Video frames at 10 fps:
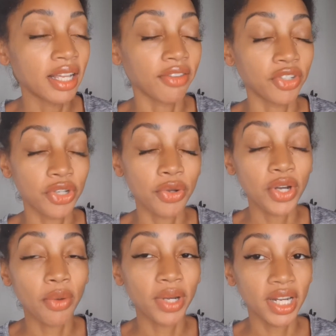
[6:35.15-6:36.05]
If you don't
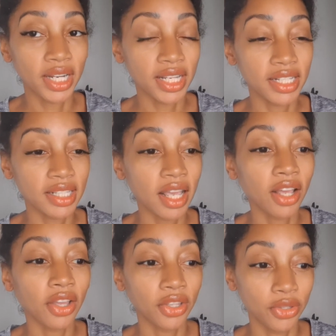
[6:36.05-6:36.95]
know what it is,
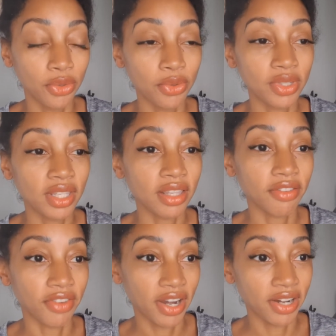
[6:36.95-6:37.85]
use the
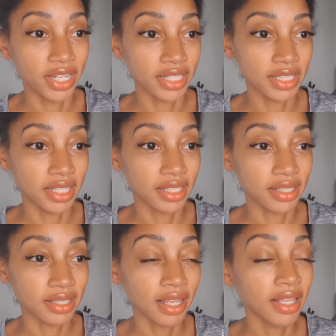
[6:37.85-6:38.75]
variances.